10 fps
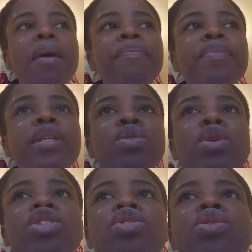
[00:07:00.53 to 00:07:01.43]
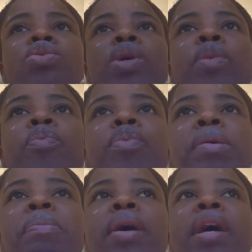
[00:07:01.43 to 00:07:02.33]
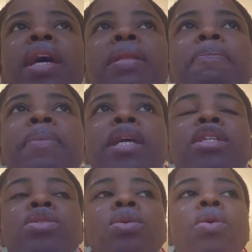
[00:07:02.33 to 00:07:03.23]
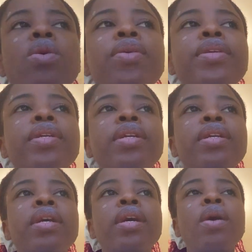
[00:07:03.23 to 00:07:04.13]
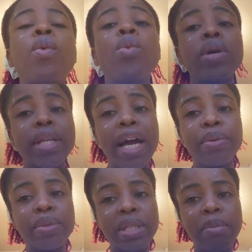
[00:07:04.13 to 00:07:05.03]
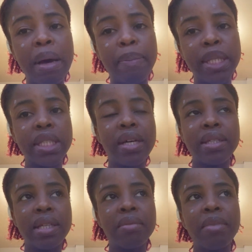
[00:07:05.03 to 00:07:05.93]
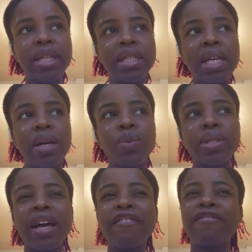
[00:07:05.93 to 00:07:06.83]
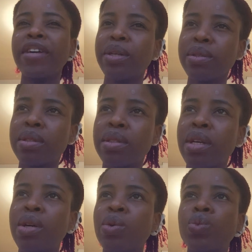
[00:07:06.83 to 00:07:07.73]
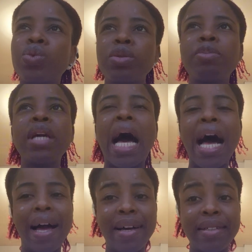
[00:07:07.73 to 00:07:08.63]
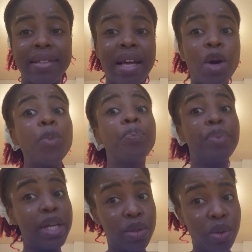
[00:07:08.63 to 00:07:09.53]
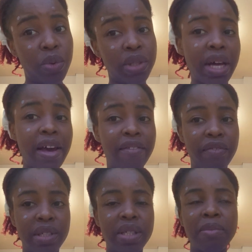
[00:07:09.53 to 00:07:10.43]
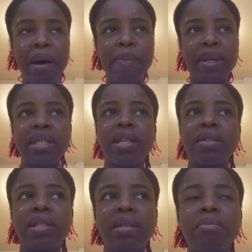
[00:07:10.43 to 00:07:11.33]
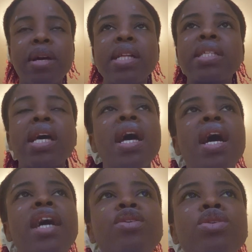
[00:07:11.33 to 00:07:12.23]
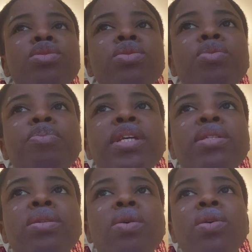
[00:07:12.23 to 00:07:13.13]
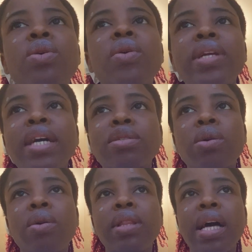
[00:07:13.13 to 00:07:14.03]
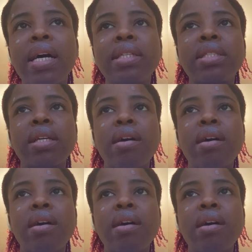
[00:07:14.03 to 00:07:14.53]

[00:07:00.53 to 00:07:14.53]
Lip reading: These questions were prepared based on what I wrote in my personal statement and what I felt would be asked based on what I have written in my personal statement, and also based on other scholars